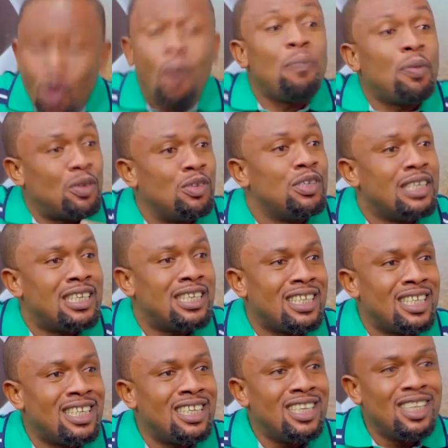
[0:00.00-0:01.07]
opportunity
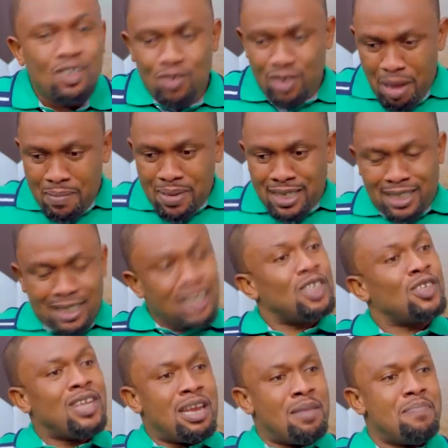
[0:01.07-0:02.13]
to come and
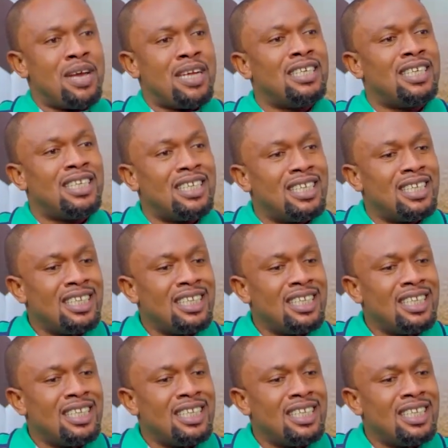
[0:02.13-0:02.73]
sit on the bench